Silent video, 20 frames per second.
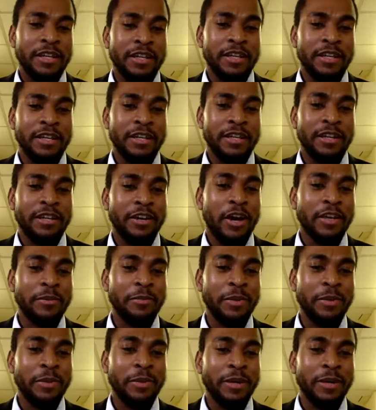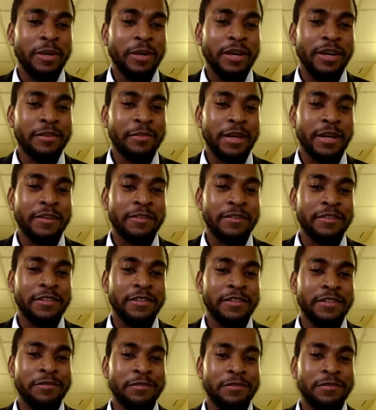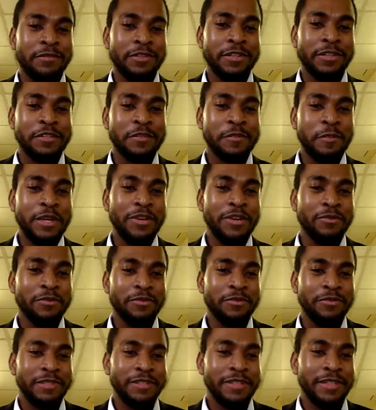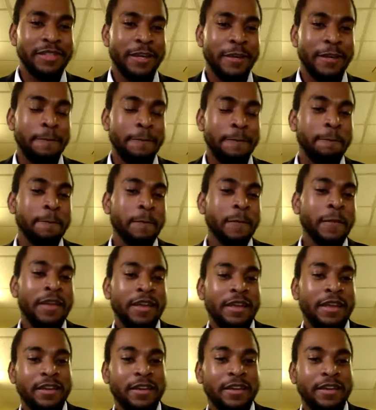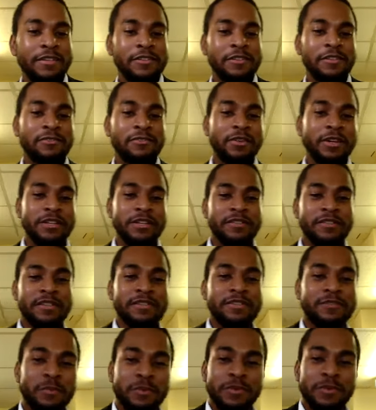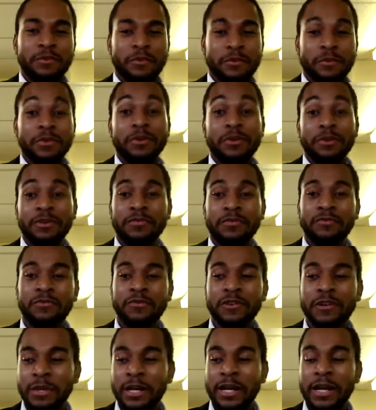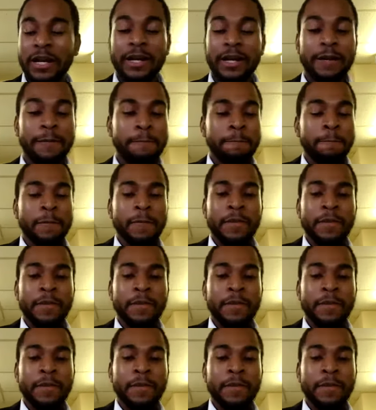uh, occupy the capacity of the speaker of the day uh, to grace us with a word from God.